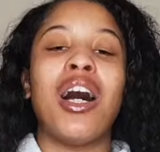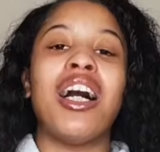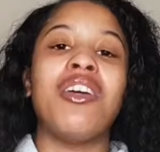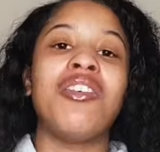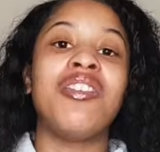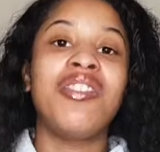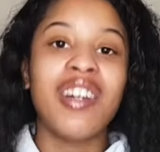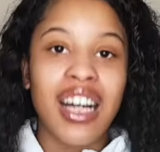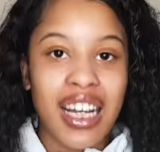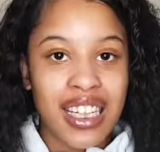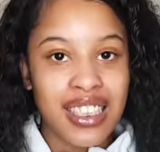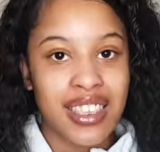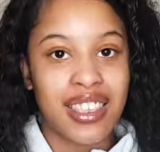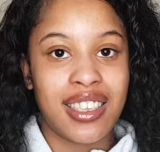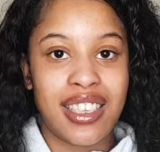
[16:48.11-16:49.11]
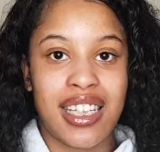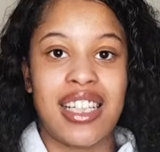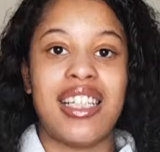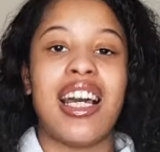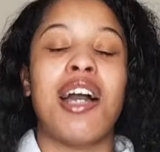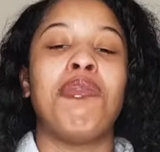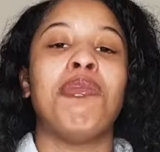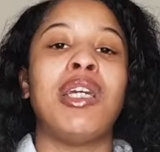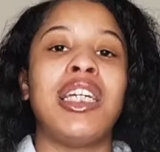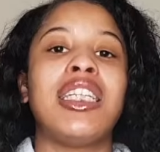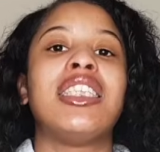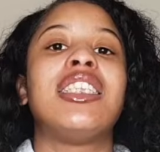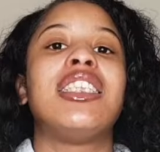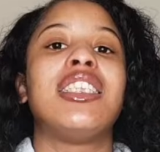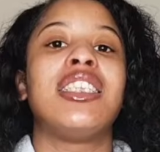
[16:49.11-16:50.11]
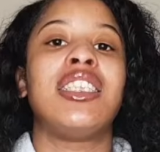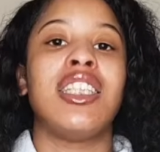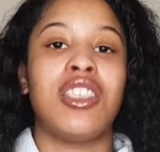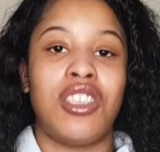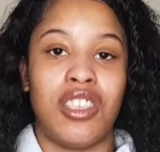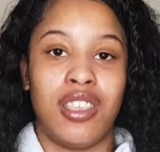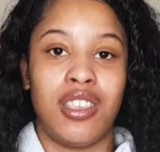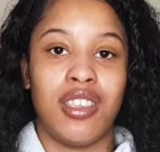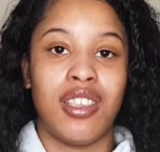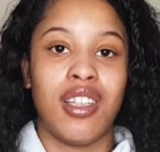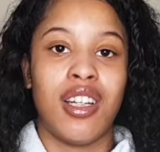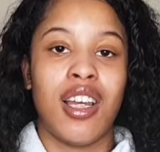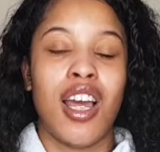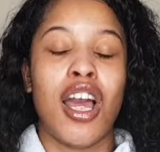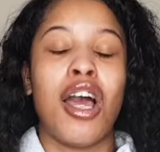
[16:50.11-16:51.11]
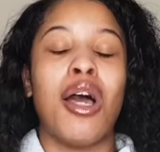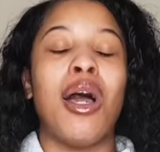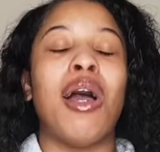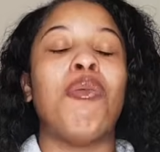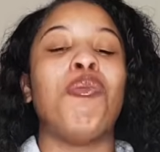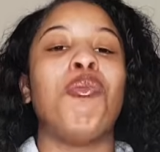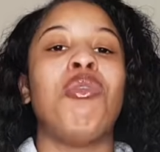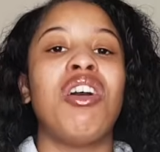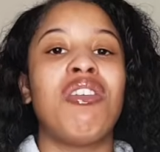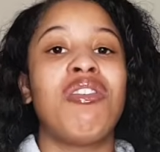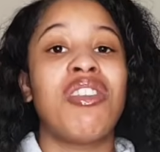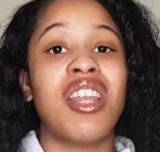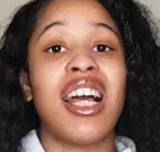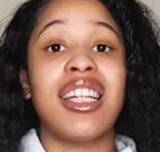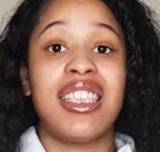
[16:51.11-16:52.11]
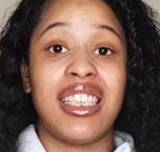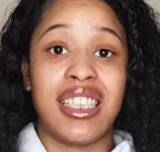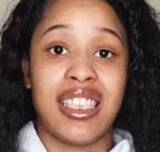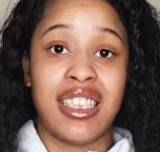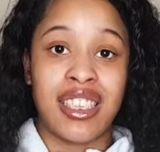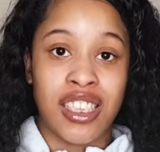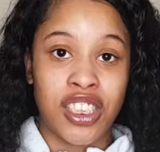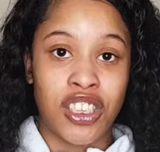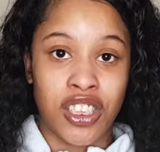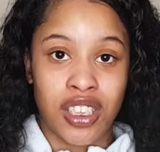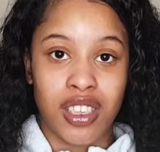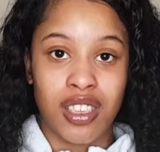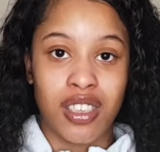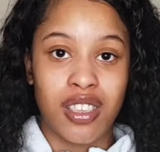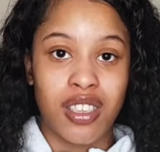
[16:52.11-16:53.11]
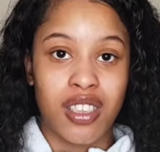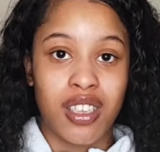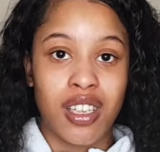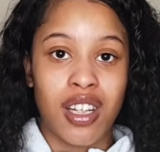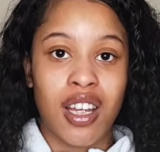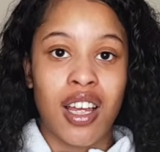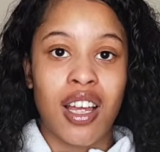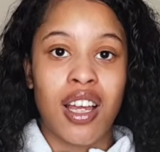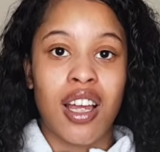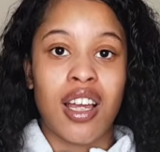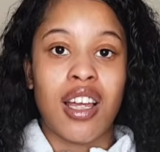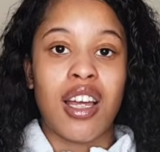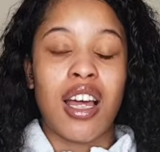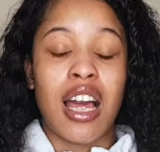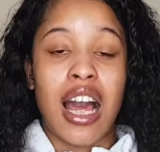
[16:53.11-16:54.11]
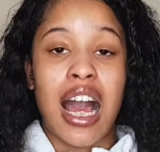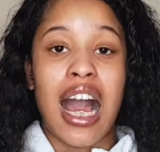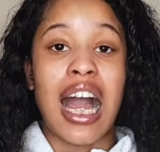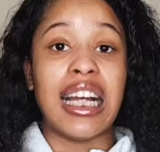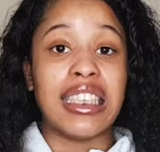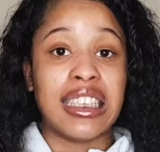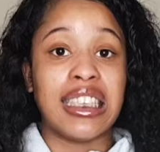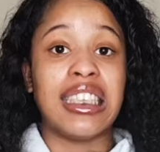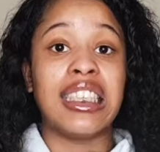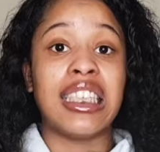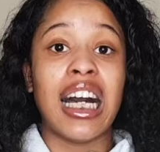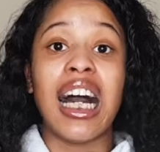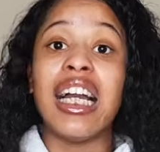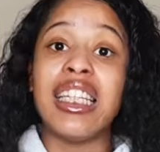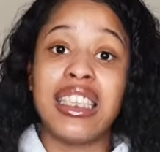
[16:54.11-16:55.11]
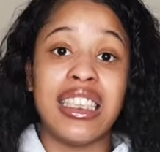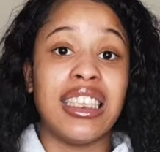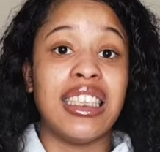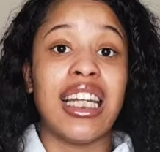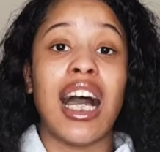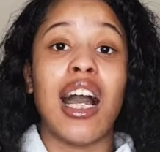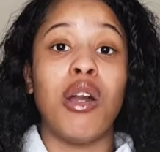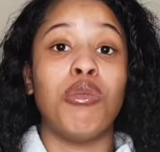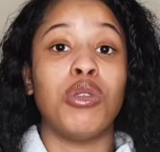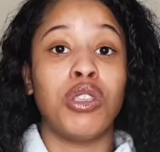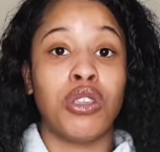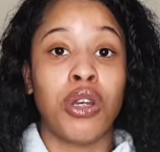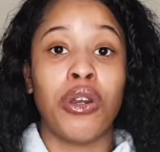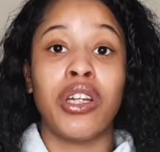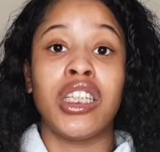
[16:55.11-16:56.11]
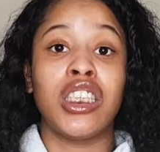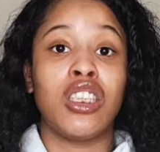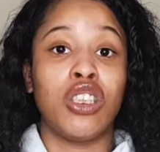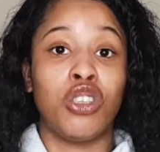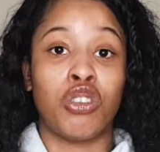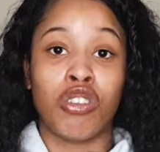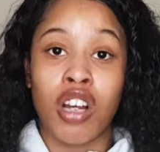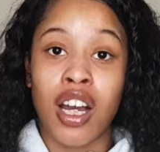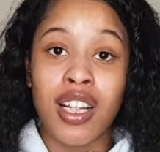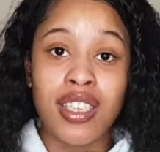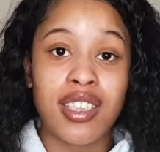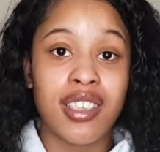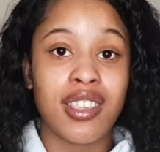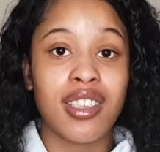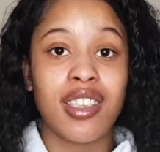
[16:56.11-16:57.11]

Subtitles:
I first did, I made a decision. And with that decision, I decided that I was going to trust